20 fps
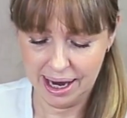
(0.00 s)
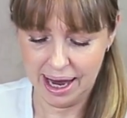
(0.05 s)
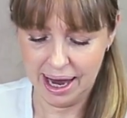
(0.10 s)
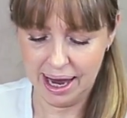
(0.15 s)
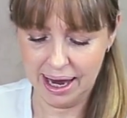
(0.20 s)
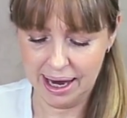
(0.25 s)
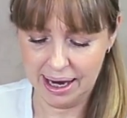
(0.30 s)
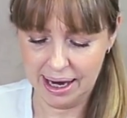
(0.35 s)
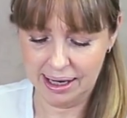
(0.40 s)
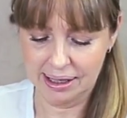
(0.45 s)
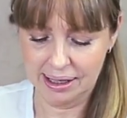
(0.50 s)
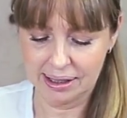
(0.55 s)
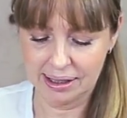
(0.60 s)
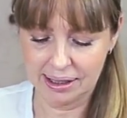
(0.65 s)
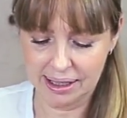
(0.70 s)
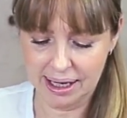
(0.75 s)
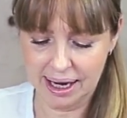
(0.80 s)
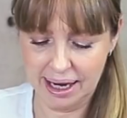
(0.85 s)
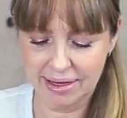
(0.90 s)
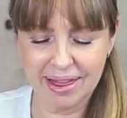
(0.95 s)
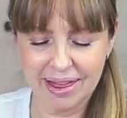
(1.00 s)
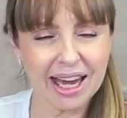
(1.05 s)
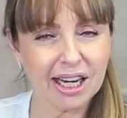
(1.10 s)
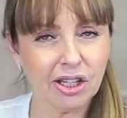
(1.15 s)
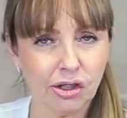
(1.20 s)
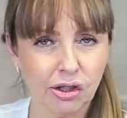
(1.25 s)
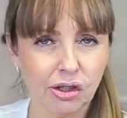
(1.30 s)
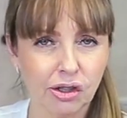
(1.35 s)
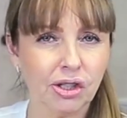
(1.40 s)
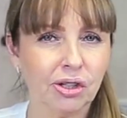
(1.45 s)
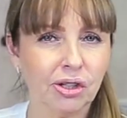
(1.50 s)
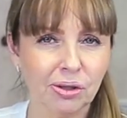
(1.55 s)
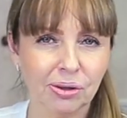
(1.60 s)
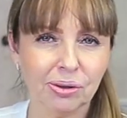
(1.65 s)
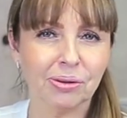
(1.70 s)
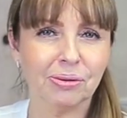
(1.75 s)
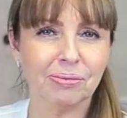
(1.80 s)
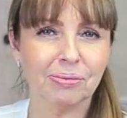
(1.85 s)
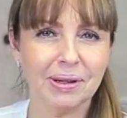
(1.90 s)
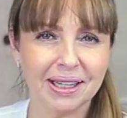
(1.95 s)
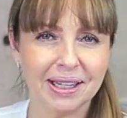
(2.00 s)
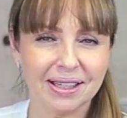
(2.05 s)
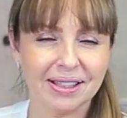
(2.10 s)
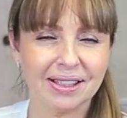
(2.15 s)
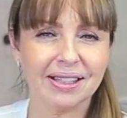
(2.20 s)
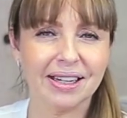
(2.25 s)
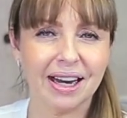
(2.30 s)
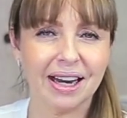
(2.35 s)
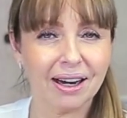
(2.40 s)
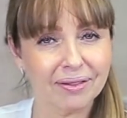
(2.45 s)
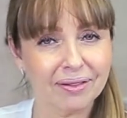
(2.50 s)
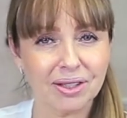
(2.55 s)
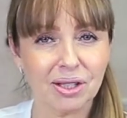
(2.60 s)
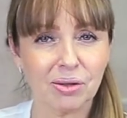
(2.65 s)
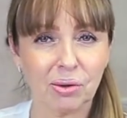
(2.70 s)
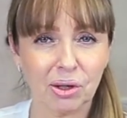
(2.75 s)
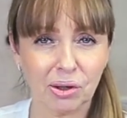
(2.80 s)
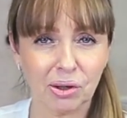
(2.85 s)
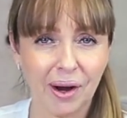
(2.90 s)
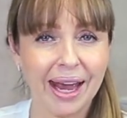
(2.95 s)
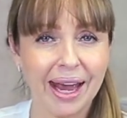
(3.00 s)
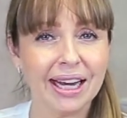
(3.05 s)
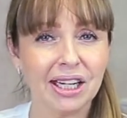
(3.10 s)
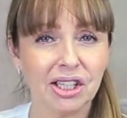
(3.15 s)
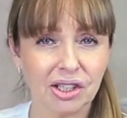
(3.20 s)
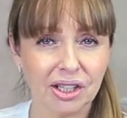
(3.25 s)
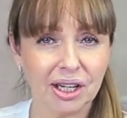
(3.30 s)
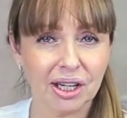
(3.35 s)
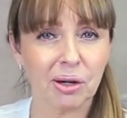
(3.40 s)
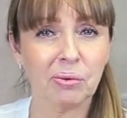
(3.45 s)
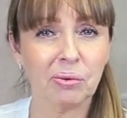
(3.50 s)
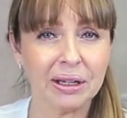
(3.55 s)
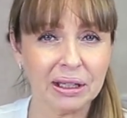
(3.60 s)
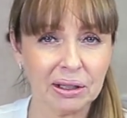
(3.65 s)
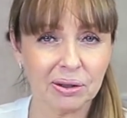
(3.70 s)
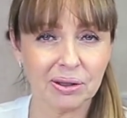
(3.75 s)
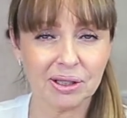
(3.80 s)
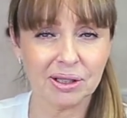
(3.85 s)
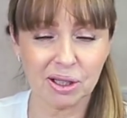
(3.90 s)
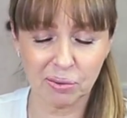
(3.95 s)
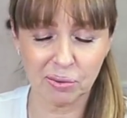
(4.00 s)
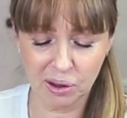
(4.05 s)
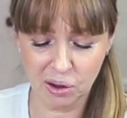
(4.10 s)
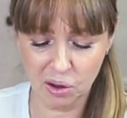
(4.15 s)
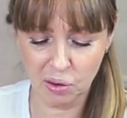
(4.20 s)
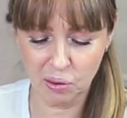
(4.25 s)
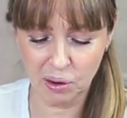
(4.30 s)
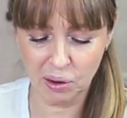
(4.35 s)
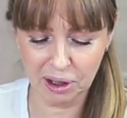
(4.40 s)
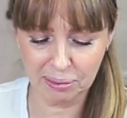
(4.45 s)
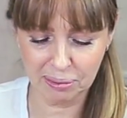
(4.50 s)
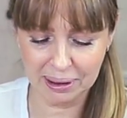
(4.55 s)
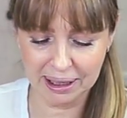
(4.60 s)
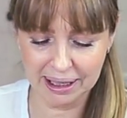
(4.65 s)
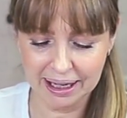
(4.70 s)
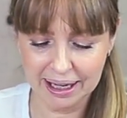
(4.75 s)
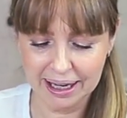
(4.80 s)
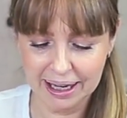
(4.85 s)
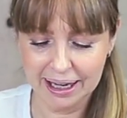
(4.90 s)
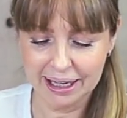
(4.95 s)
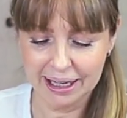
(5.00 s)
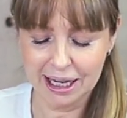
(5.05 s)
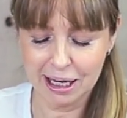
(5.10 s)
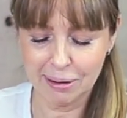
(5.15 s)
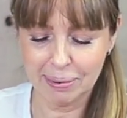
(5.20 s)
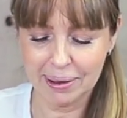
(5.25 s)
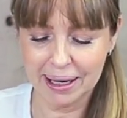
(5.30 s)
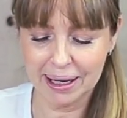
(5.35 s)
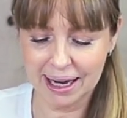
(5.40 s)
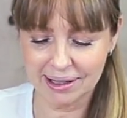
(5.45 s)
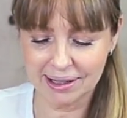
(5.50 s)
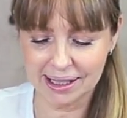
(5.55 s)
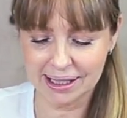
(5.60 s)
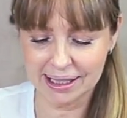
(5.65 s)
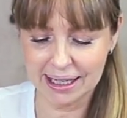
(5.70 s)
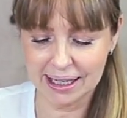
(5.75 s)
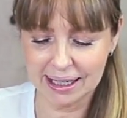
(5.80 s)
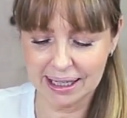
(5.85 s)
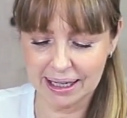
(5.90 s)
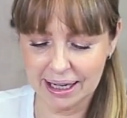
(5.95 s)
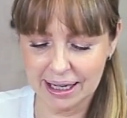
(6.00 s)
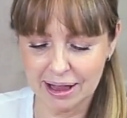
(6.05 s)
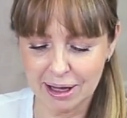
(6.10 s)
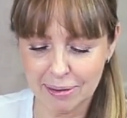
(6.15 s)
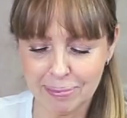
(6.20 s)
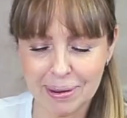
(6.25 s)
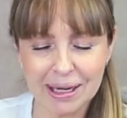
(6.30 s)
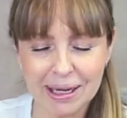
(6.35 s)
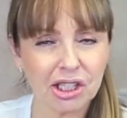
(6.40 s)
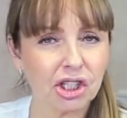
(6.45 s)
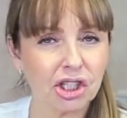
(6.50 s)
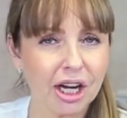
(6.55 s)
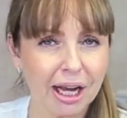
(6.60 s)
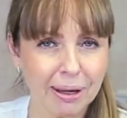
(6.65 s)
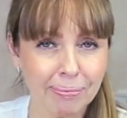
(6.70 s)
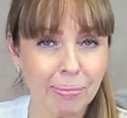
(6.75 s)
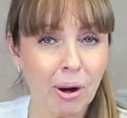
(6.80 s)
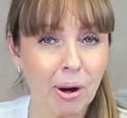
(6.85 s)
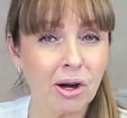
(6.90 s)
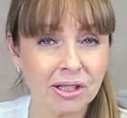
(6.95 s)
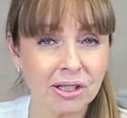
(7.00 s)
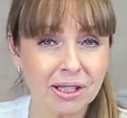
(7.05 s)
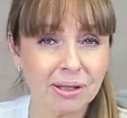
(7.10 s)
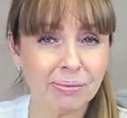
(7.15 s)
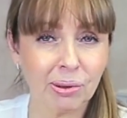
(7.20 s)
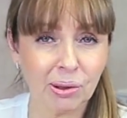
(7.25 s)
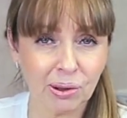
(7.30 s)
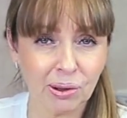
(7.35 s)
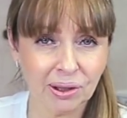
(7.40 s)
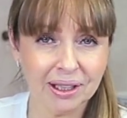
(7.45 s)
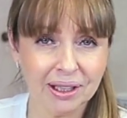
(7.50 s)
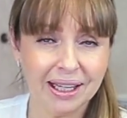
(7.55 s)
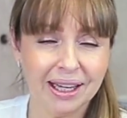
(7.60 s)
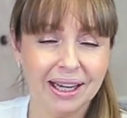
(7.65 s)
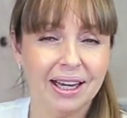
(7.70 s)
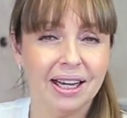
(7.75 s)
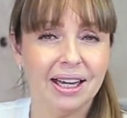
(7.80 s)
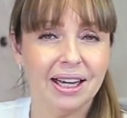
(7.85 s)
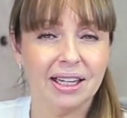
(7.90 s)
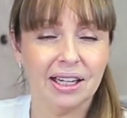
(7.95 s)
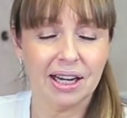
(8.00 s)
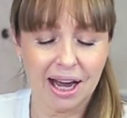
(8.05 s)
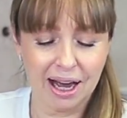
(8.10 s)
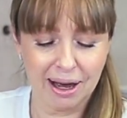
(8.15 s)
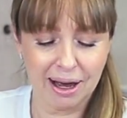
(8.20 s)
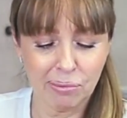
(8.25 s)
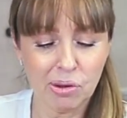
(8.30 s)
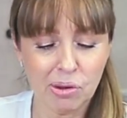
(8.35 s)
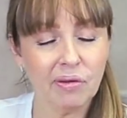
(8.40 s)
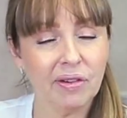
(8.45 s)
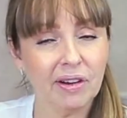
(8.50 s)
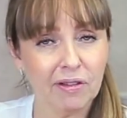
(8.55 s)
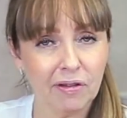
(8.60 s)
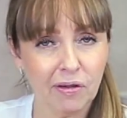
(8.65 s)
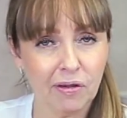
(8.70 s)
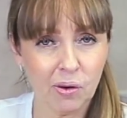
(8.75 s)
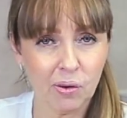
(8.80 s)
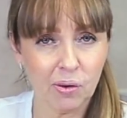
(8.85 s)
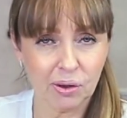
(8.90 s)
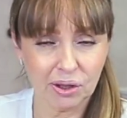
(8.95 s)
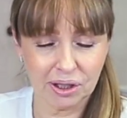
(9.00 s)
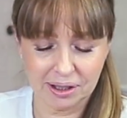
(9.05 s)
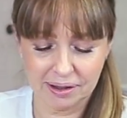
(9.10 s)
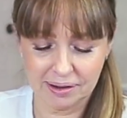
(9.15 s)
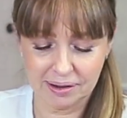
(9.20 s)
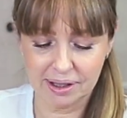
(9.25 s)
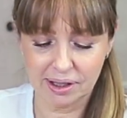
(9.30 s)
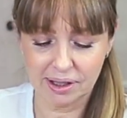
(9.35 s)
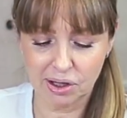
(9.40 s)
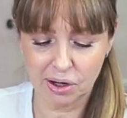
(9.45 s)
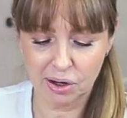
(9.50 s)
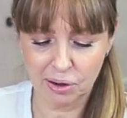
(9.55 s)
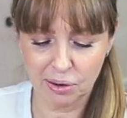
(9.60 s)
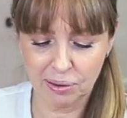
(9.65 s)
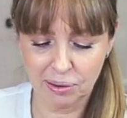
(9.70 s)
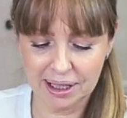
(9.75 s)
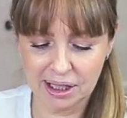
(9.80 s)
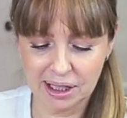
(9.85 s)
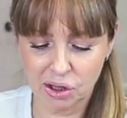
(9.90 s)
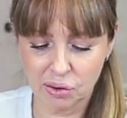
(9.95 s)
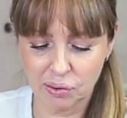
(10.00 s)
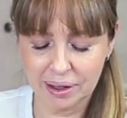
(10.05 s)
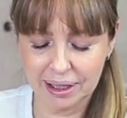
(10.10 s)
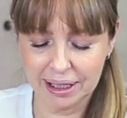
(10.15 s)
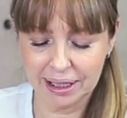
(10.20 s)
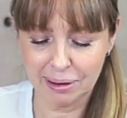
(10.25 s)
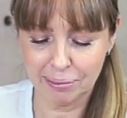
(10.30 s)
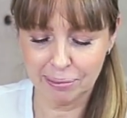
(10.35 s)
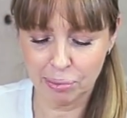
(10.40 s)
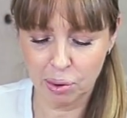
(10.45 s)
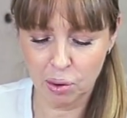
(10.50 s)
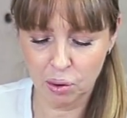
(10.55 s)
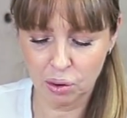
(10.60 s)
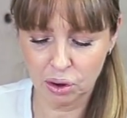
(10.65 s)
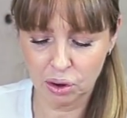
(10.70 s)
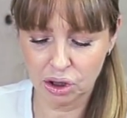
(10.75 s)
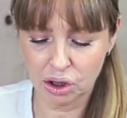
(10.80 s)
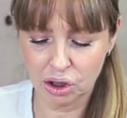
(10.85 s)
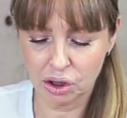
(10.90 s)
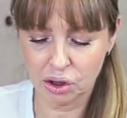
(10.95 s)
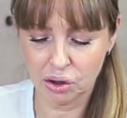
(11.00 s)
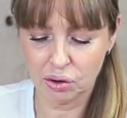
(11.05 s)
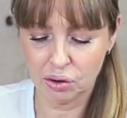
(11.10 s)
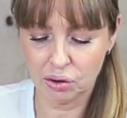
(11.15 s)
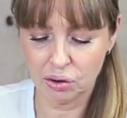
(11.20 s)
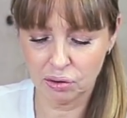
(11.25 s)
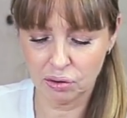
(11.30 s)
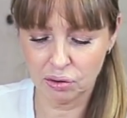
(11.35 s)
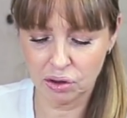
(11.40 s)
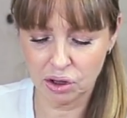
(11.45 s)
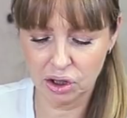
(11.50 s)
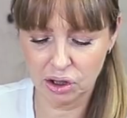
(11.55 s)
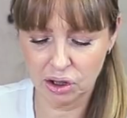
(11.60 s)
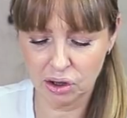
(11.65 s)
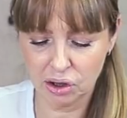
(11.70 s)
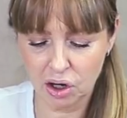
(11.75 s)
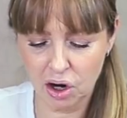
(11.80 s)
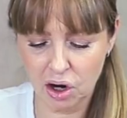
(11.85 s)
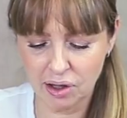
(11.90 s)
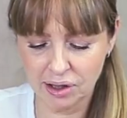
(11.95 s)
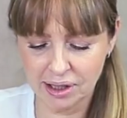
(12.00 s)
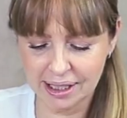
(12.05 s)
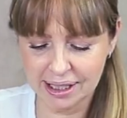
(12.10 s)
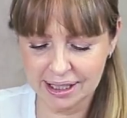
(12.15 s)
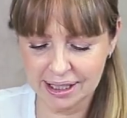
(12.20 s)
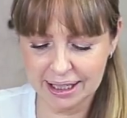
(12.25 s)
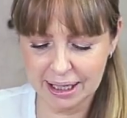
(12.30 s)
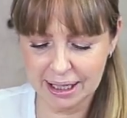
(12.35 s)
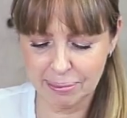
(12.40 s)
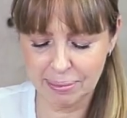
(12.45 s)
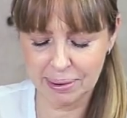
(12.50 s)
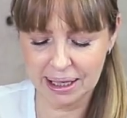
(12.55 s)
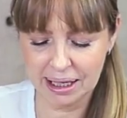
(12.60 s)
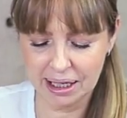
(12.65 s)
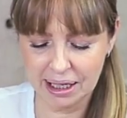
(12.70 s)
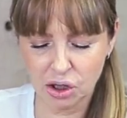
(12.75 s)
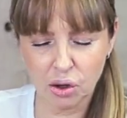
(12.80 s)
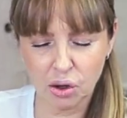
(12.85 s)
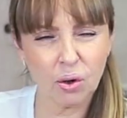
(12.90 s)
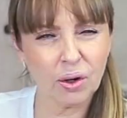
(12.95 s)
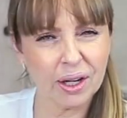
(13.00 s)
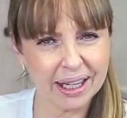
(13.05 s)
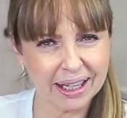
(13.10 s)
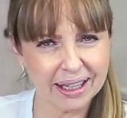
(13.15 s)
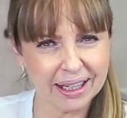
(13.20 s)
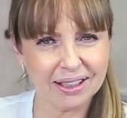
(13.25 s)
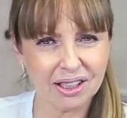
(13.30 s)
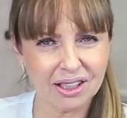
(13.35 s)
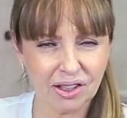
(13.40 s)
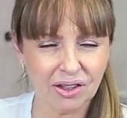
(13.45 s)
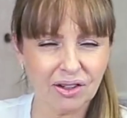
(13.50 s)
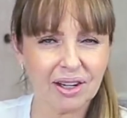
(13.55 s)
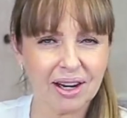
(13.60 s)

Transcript: and they do too, because none of us want to age and get wrinkles. We all want to be keeping our skin in the best shape possible moving forward. So it's really important to constantly be talking to your